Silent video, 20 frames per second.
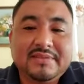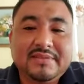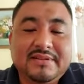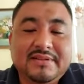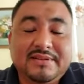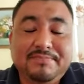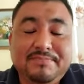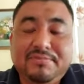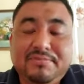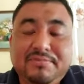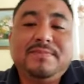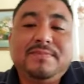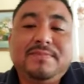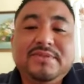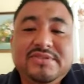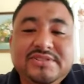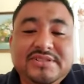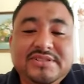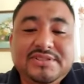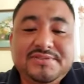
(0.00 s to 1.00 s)
the
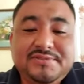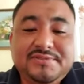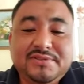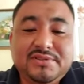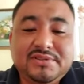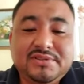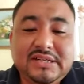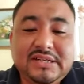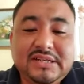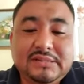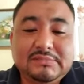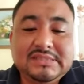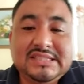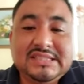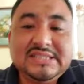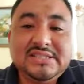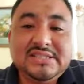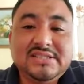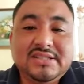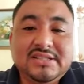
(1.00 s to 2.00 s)
purpose is for
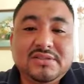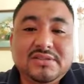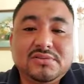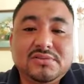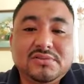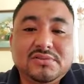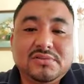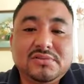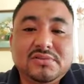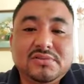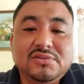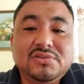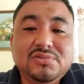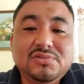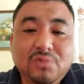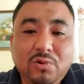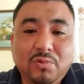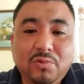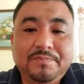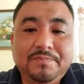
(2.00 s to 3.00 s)
teacher to
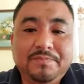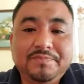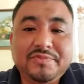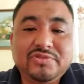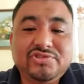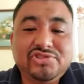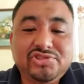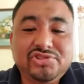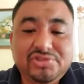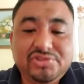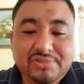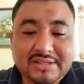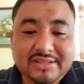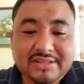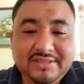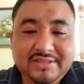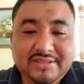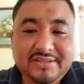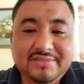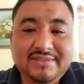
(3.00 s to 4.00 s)
grow, to
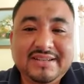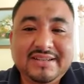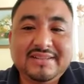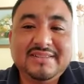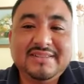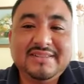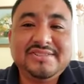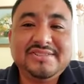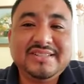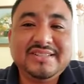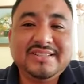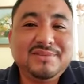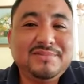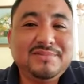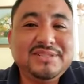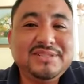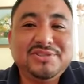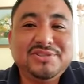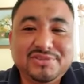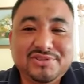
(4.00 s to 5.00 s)
strengthen, right? It's not a
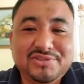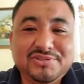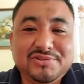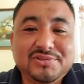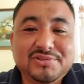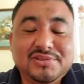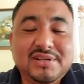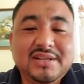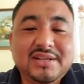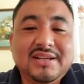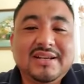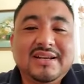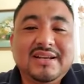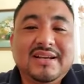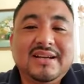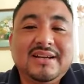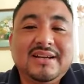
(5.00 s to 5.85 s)
witch hunt. So I